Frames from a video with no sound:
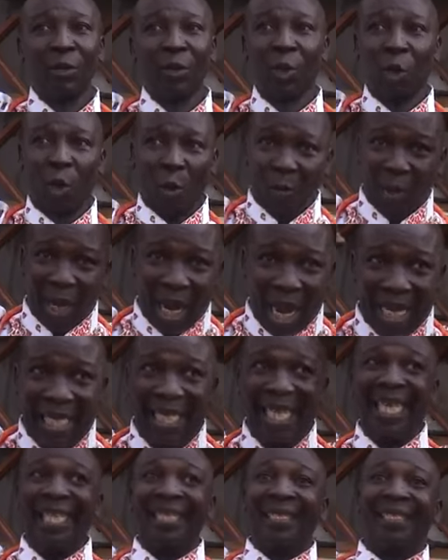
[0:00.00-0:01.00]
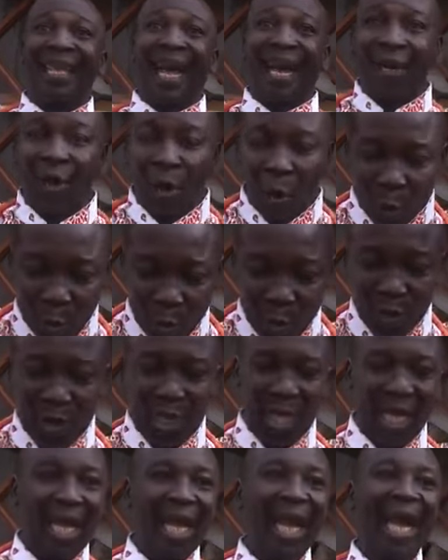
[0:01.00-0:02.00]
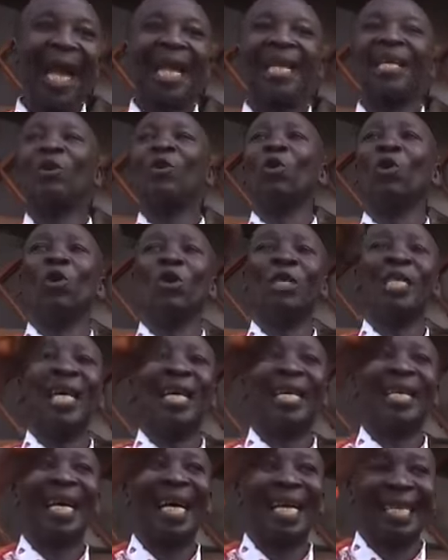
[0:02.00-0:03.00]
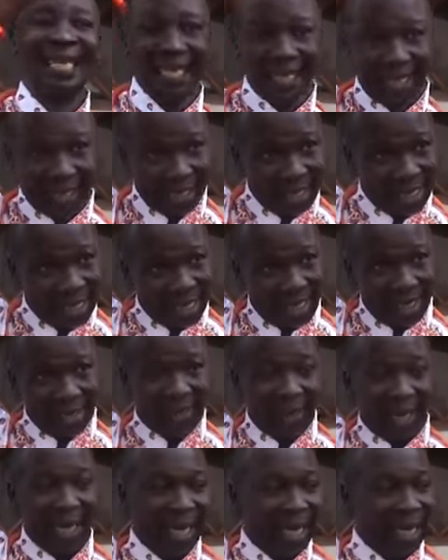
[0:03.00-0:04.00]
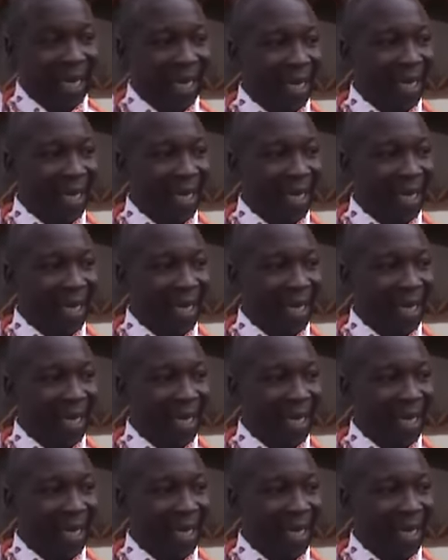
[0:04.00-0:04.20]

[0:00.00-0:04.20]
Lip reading: on top, and it dangles. Her igoloye carries 3